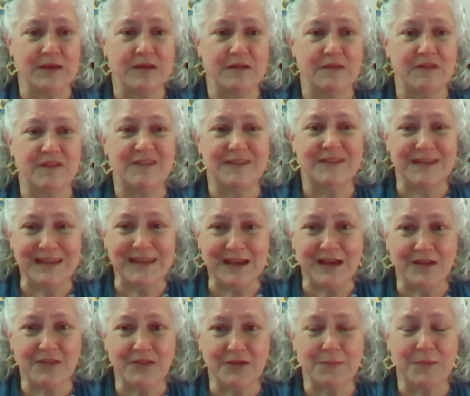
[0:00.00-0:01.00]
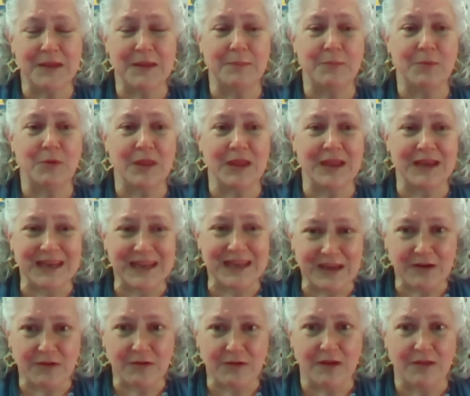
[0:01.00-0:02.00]
to see other people and
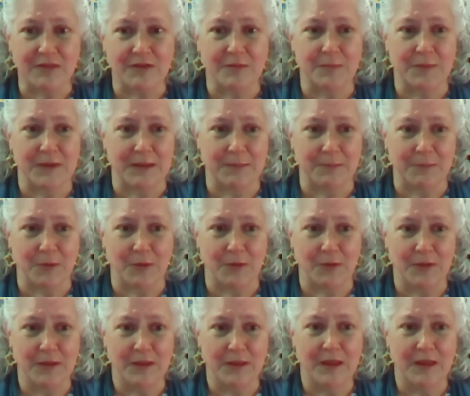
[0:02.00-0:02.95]
hear other people.